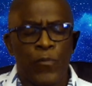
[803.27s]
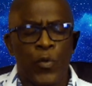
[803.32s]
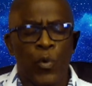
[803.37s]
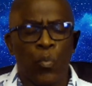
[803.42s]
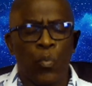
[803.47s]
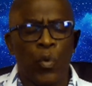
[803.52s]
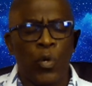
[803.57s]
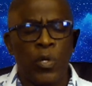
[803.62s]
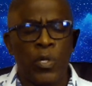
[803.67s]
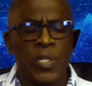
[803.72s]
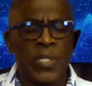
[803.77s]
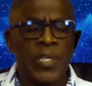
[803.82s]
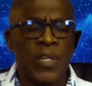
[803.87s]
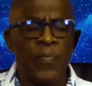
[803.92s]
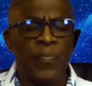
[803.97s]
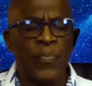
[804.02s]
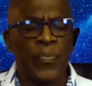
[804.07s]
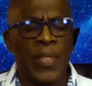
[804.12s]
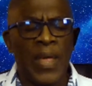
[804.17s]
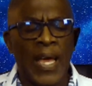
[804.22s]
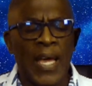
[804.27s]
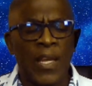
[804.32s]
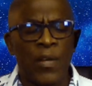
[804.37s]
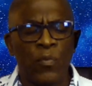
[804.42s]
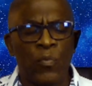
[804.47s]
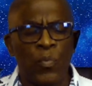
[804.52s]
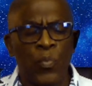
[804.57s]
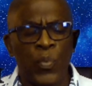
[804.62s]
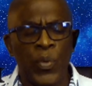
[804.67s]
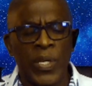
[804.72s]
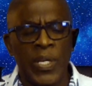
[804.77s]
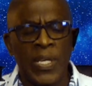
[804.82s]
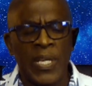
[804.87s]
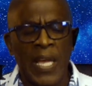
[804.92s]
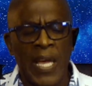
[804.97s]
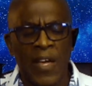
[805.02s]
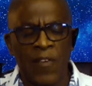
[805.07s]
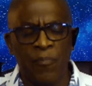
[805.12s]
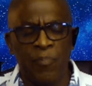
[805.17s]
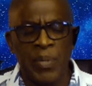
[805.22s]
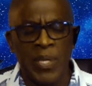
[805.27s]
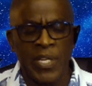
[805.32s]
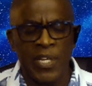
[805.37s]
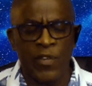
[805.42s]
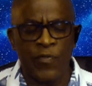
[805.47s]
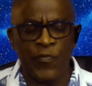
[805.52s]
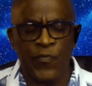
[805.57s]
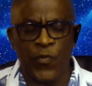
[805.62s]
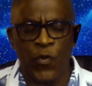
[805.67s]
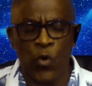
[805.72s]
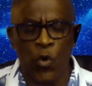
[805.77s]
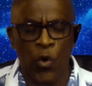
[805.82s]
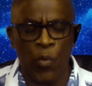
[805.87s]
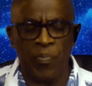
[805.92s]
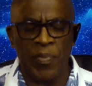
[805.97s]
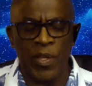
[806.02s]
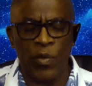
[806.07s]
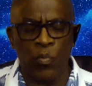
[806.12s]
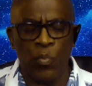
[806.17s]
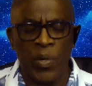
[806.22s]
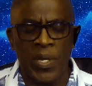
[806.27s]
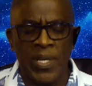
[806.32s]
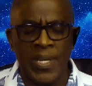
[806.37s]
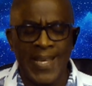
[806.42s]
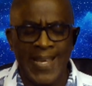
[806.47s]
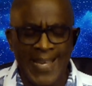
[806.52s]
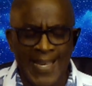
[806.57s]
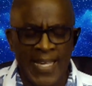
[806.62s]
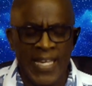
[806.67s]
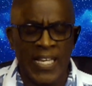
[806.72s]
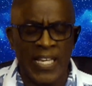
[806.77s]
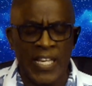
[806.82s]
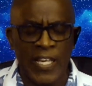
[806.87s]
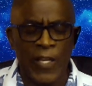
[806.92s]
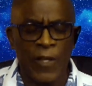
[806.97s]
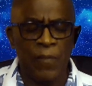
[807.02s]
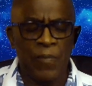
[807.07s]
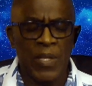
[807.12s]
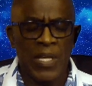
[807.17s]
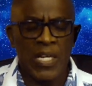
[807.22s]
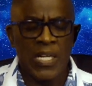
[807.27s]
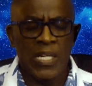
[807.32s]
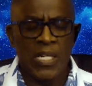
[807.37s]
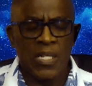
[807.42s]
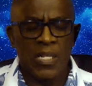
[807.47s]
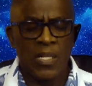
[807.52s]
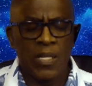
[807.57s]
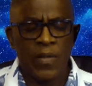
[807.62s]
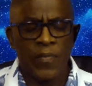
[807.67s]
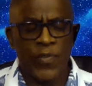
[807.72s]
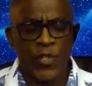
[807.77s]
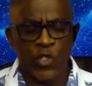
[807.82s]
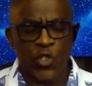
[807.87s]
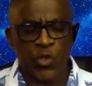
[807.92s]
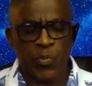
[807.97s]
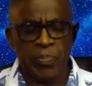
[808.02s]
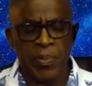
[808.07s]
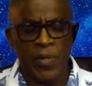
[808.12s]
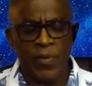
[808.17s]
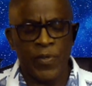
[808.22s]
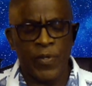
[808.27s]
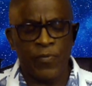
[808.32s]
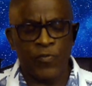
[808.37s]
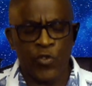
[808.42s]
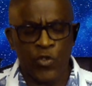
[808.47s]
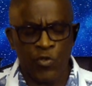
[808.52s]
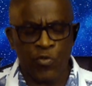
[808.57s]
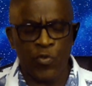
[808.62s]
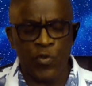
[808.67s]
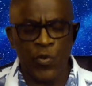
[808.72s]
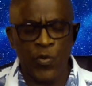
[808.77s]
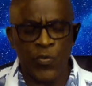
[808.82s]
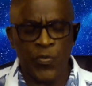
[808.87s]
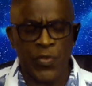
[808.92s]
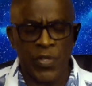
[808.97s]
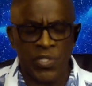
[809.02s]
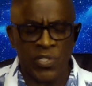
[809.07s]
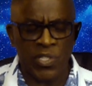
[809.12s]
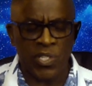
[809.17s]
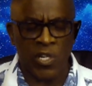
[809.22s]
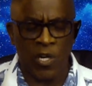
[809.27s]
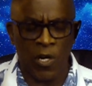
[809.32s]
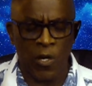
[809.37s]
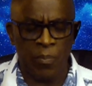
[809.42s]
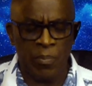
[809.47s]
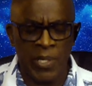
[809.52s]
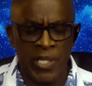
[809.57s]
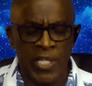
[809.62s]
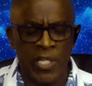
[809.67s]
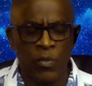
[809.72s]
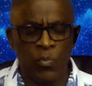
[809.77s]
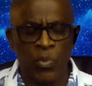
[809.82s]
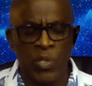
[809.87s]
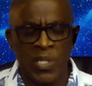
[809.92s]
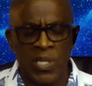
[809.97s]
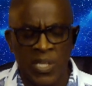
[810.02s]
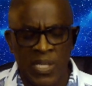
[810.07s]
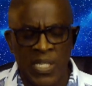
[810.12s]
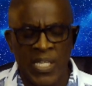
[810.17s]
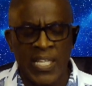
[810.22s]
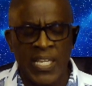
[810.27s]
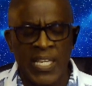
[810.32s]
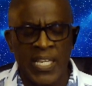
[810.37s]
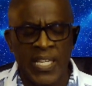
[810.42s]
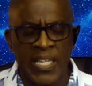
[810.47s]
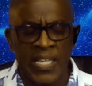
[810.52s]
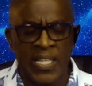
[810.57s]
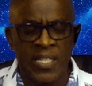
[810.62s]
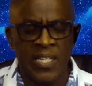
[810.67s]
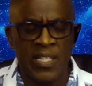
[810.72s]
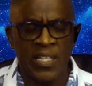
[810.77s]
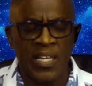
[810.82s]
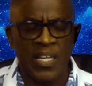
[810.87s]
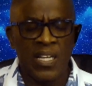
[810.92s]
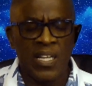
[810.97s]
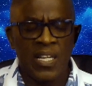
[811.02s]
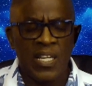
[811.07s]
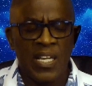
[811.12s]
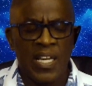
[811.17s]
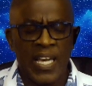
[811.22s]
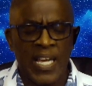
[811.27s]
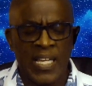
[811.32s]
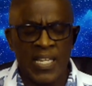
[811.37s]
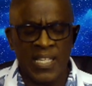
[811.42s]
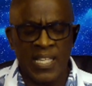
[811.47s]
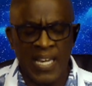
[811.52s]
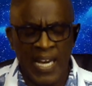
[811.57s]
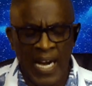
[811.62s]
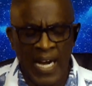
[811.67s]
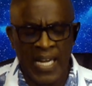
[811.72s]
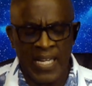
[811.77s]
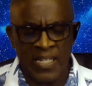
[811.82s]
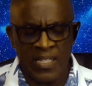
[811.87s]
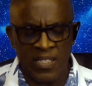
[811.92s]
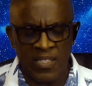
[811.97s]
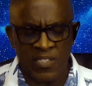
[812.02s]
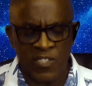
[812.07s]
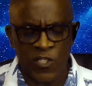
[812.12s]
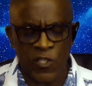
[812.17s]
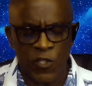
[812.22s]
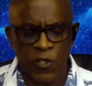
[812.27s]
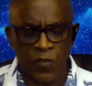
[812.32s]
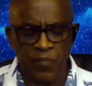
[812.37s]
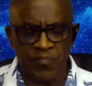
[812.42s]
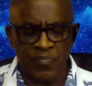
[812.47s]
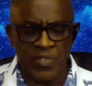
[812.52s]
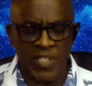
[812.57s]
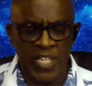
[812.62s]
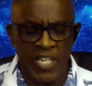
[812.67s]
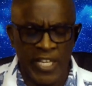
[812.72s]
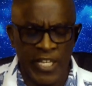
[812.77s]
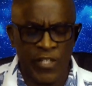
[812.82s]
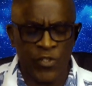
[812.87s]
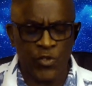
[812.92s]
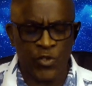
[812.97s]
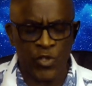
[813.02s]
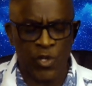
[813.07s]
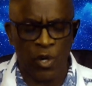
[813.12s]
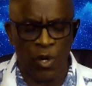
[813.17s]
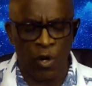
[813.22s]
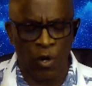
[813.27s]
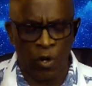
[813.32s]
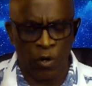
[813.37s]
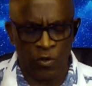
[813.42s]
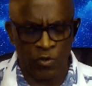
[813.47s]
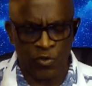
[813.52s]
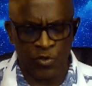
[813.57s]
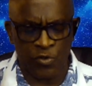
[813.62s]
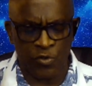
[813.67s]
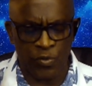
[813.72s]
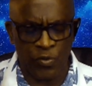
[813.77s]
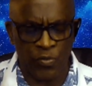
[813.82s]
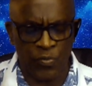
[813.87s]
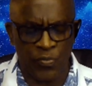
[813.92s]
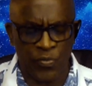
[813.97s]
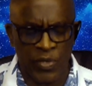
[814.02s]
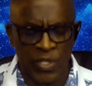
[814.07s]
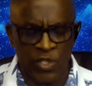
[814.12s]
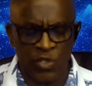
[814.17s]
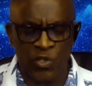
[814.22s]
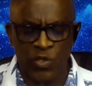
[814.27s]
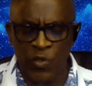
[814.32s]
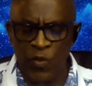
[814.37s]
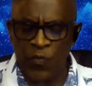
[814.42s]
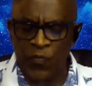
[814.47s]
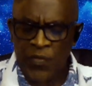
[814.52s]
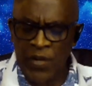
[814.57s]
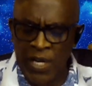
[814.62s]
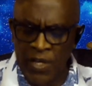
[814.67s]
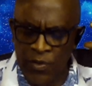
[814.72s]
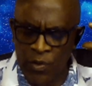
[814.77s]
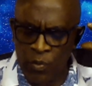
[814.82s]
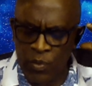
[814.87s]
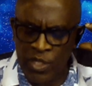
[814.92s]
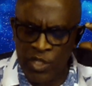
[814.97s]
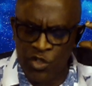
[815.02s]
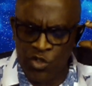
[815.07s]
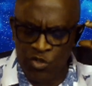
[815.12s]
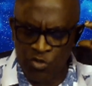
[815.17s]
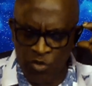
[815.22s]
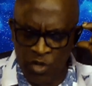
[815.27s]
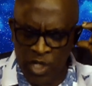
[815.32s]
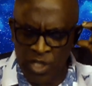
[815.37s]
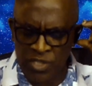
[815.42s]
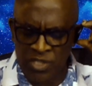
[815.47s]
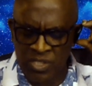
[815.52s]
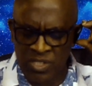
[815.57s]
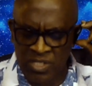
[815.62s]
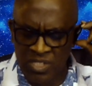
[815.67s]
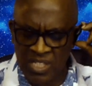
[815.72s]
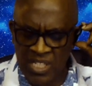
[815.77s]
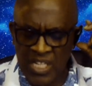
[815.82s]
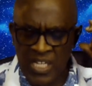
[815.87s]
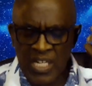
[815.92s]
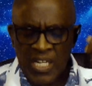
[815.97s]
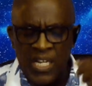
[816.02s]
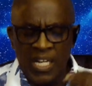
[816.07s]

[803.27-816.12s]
the one that we have been informed that when he, the Spirit of truth, has come, he would lead and guide us into all truth. And so, Father, we trust